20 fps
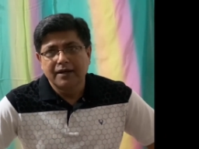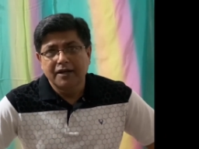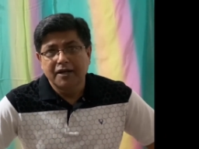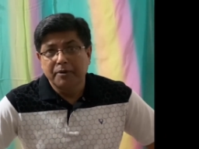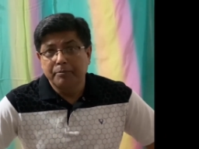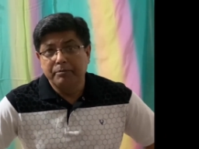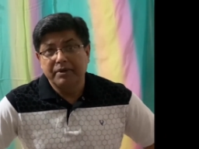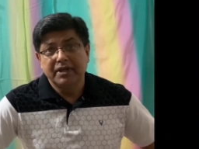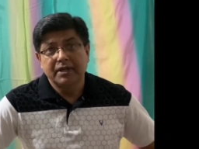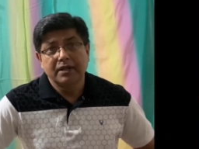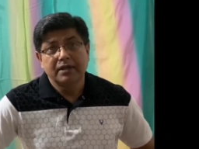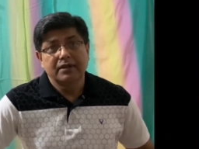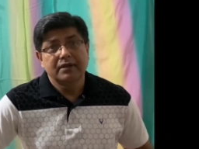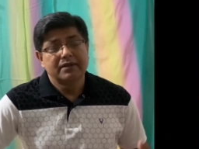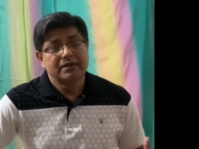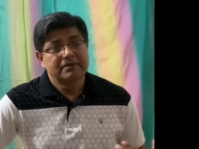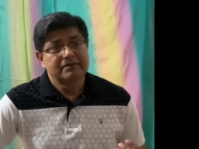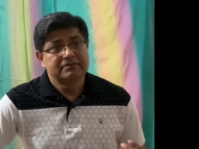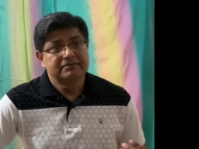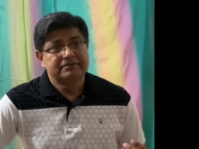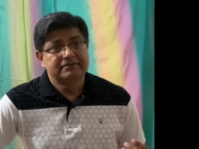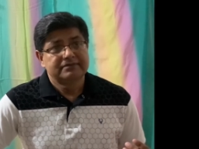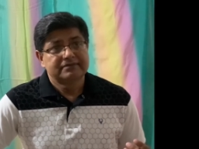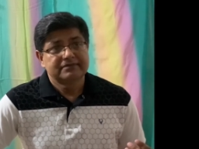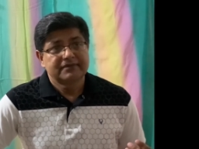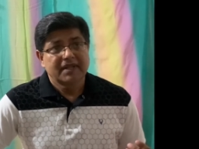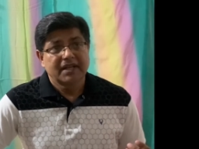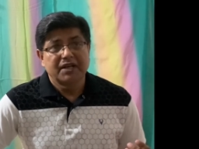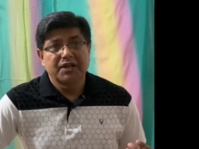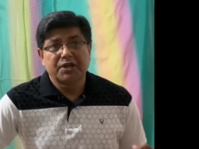Bill
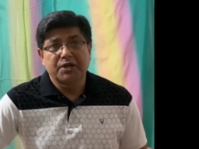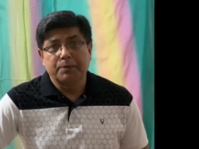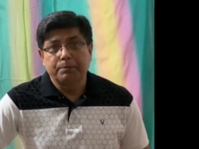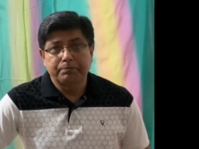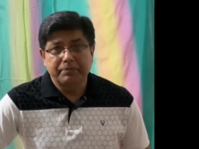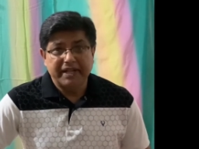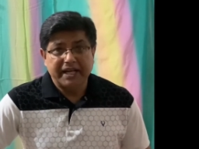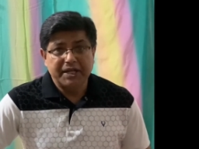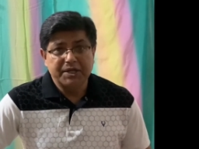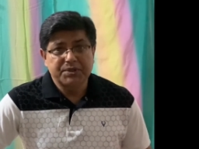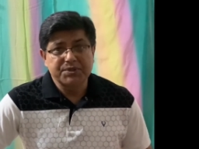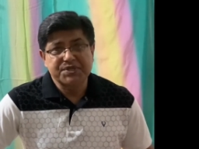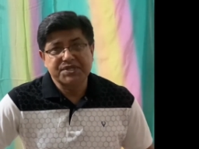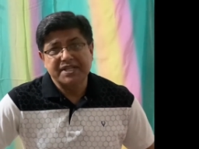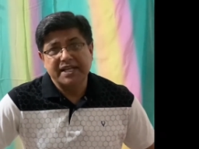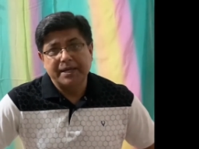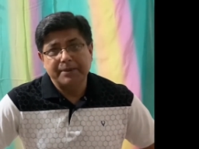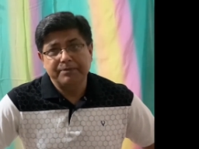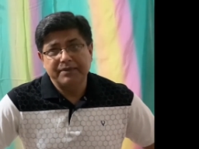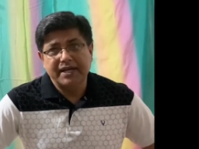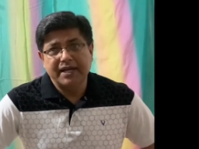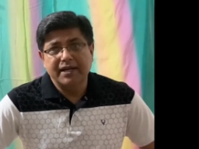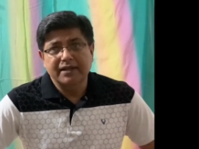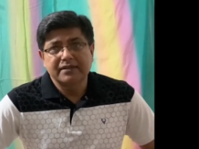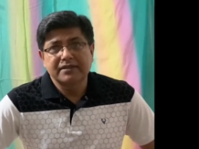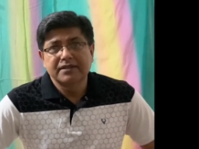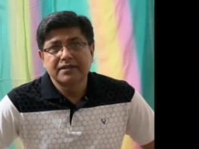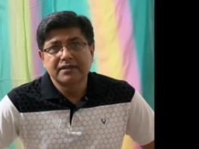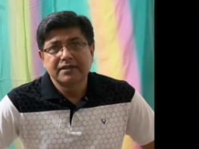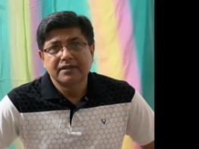complained to Sam that
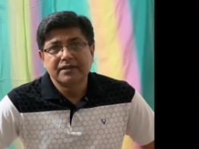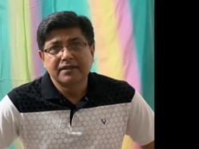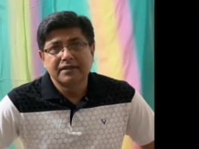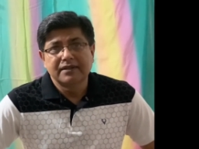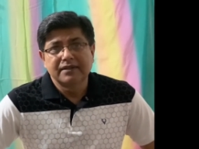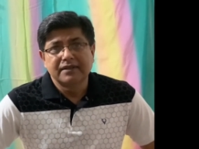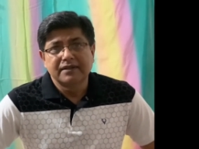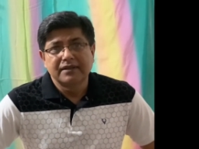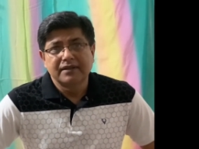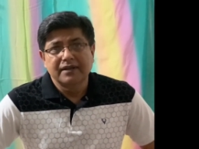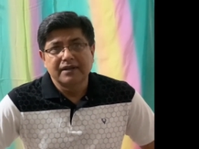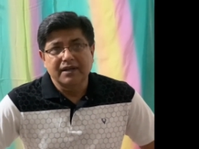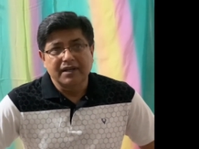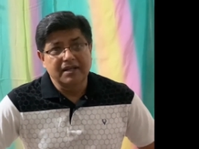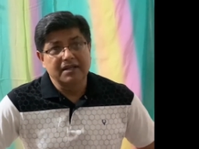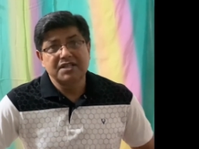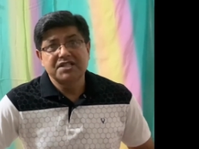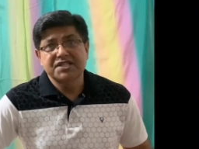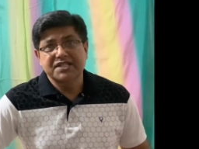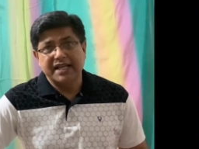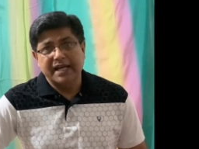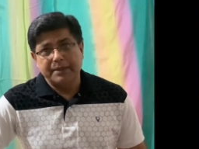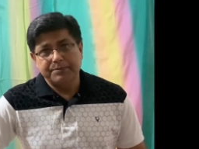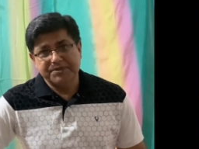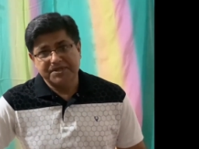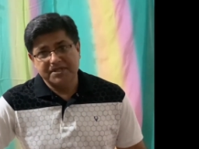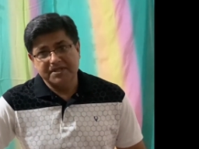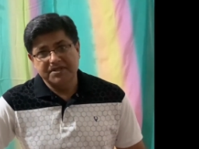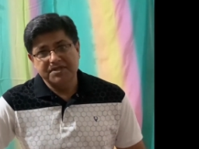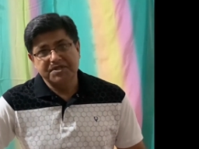in his
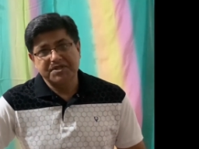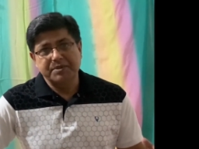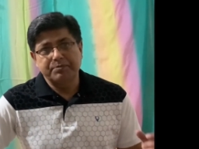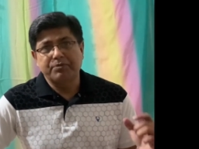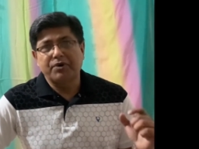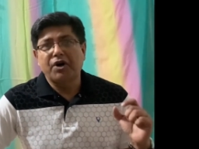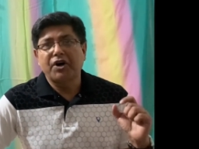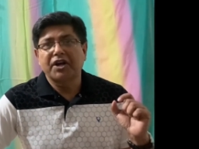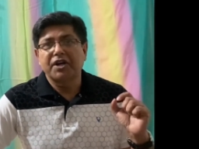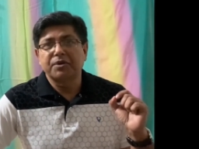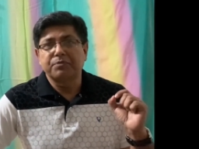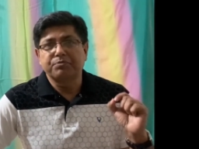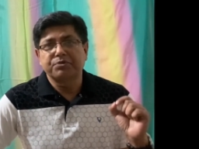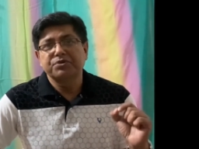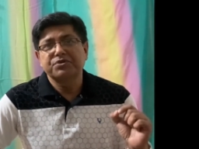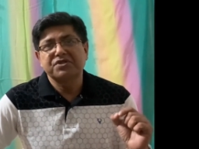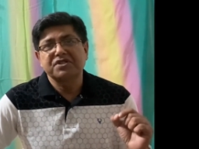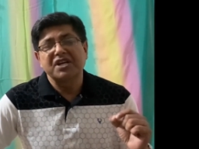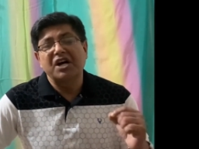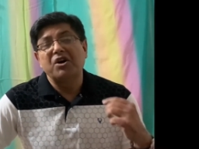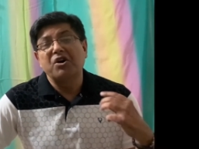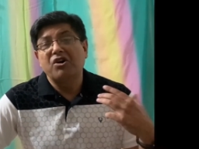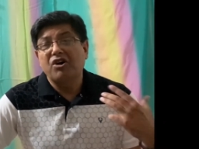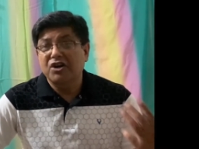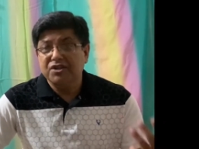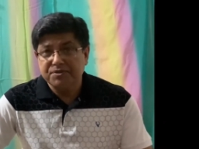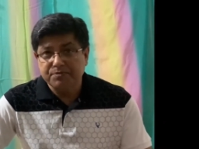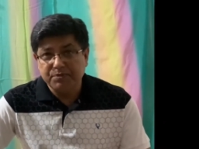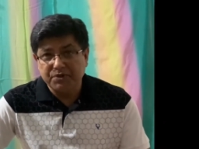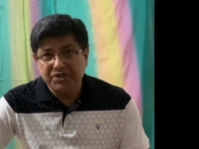absence, the boy had put a
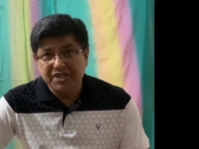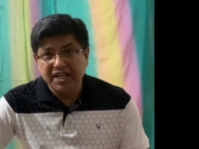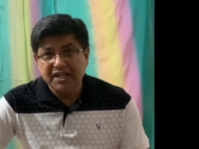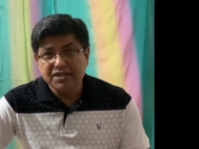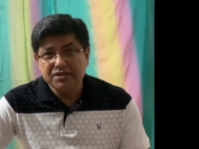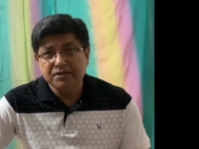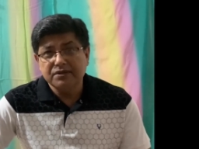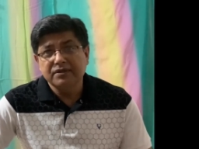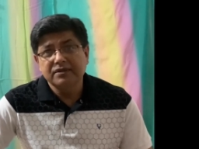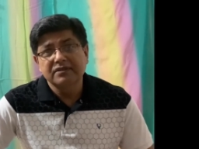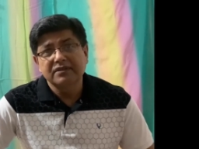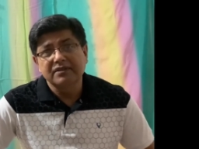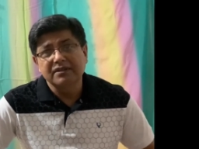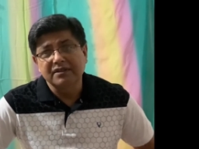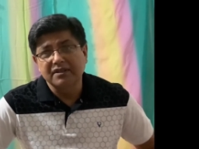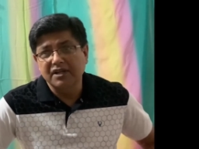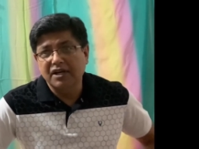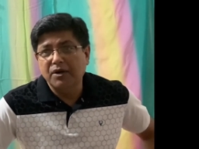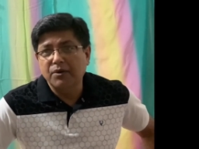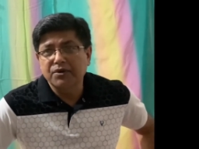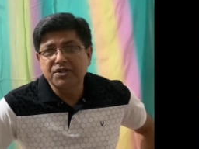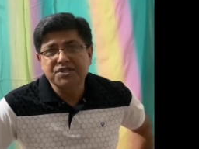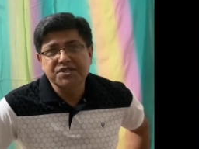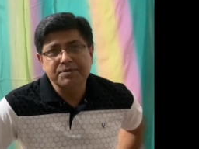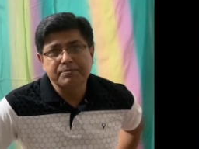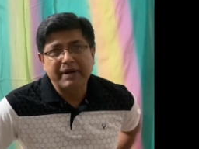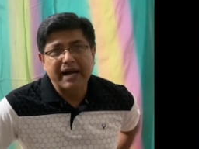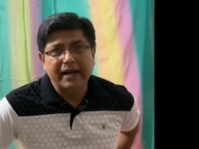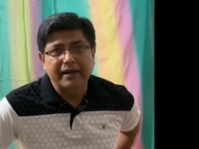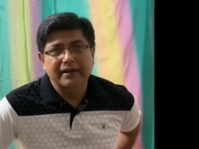hot potato down his
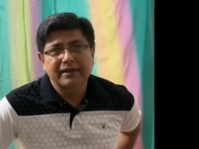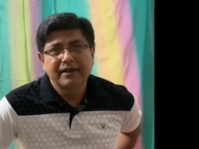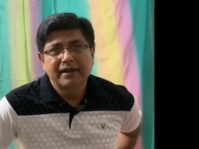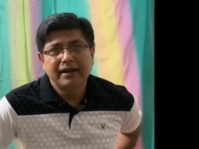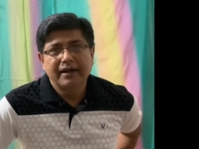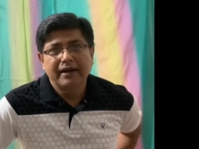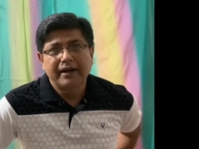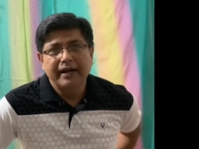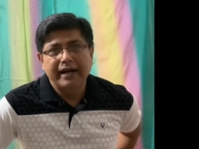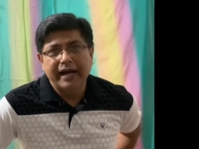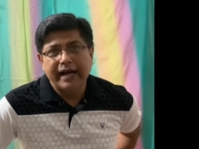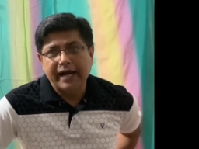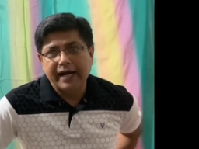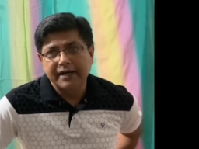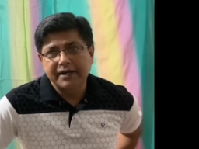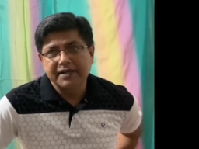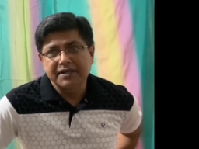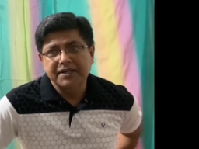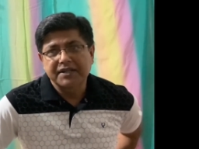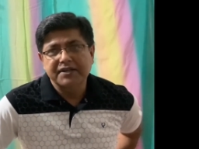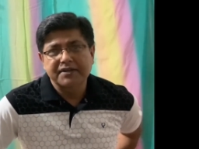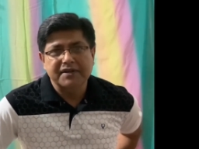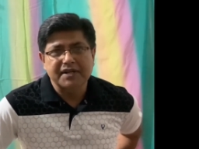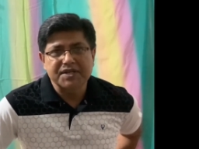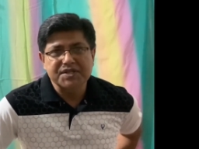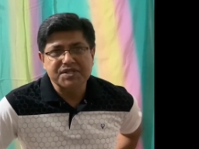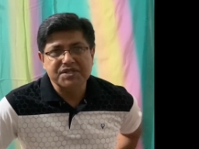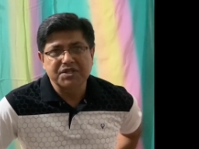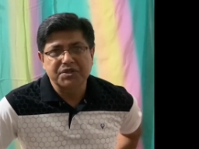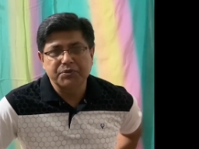back and had
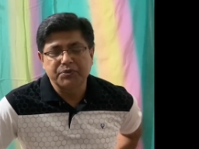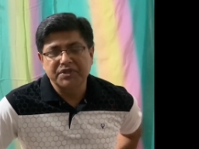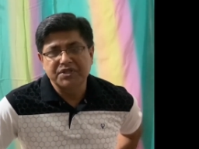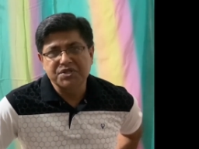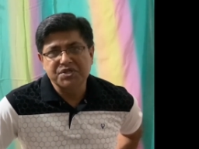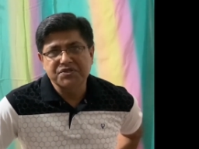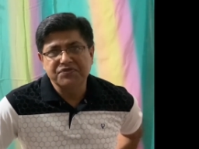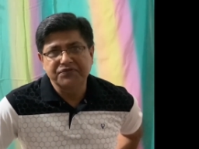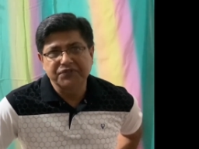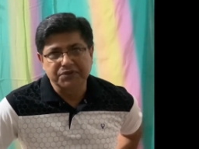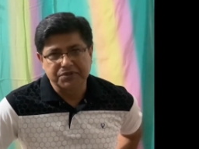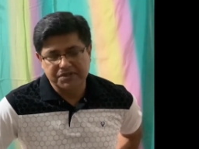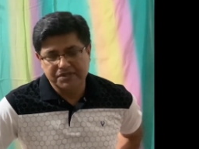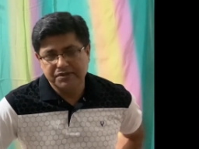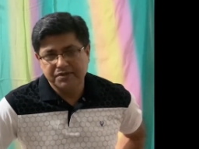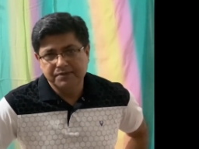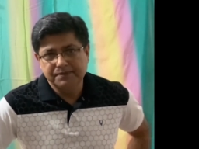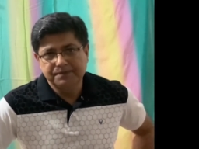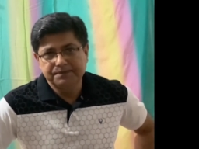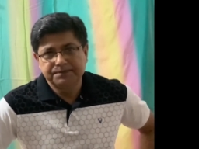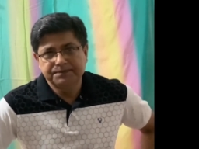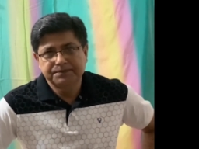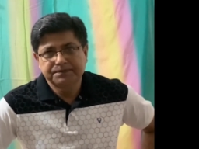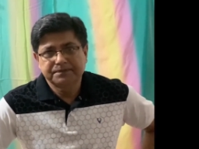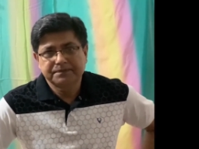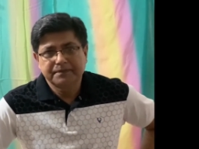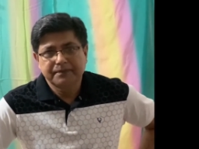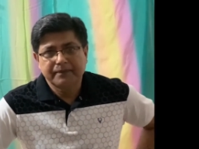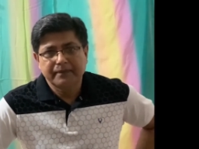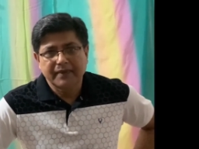crushed it with his foot.
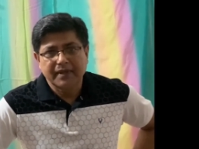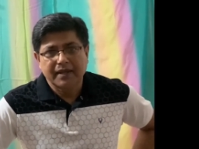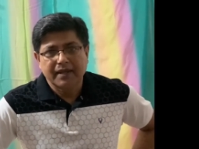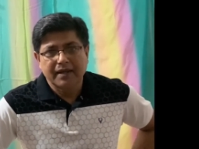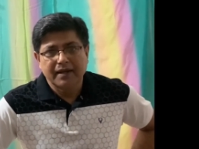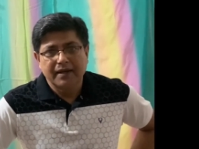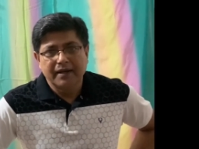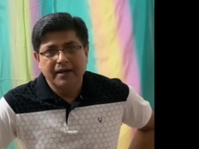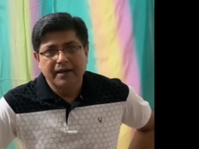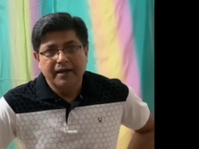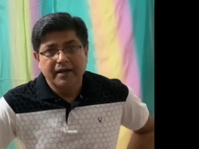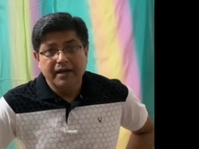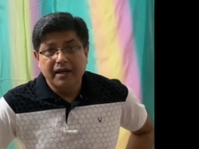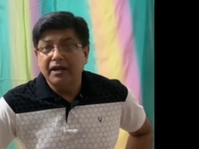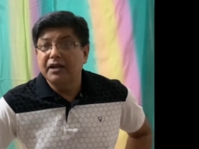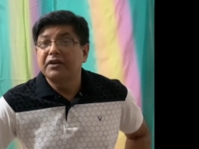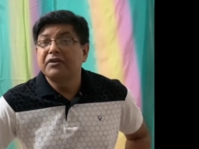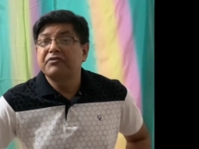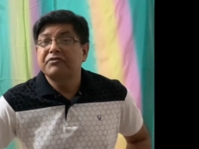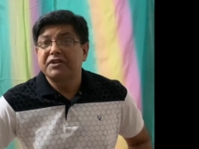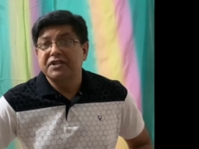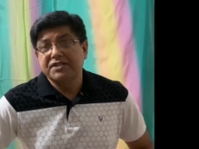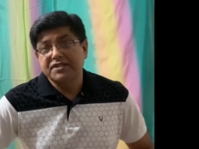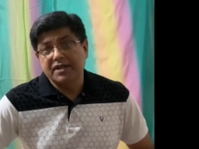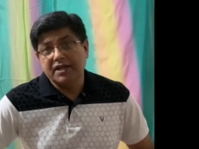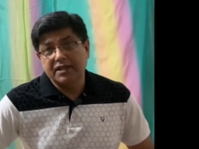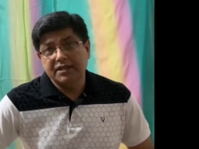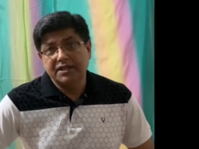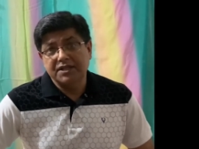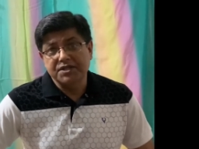In
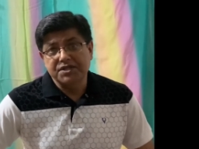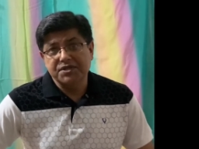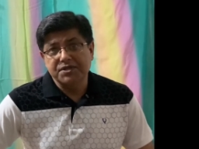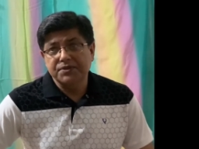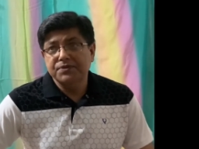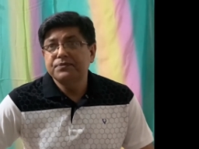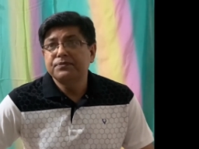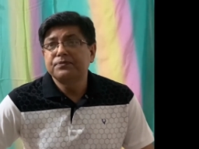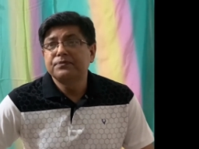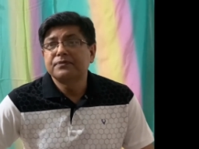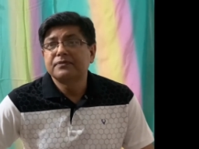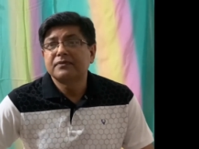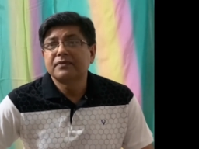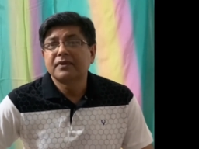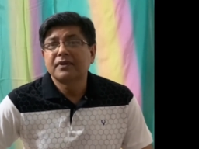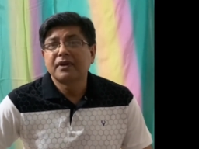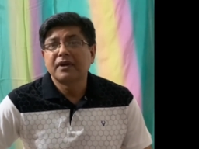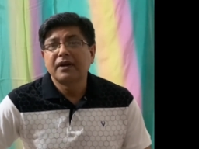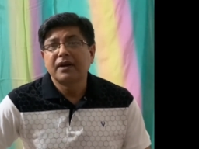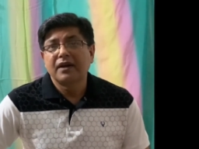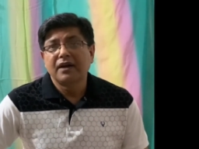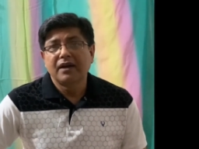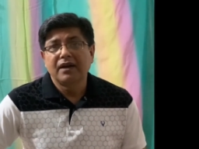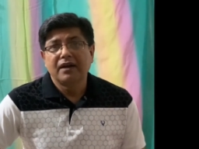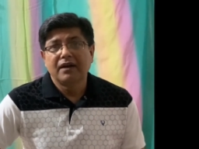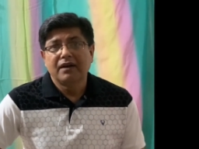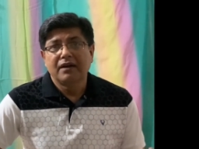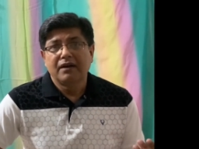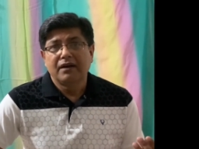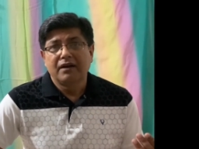retaliation,
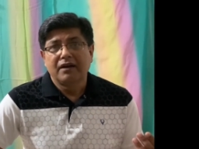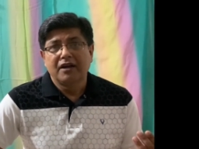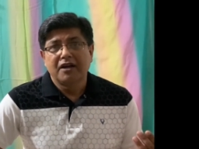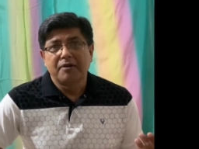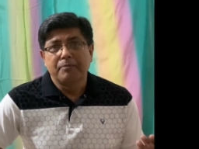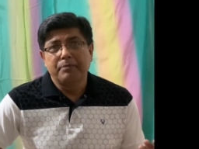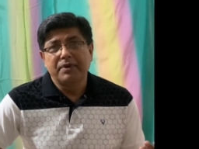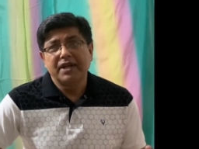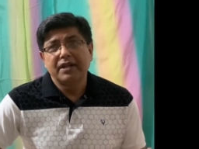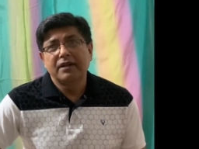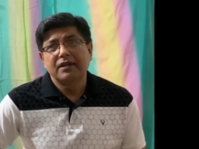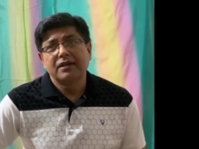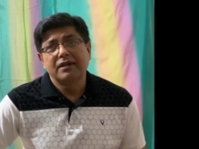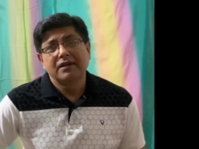Bill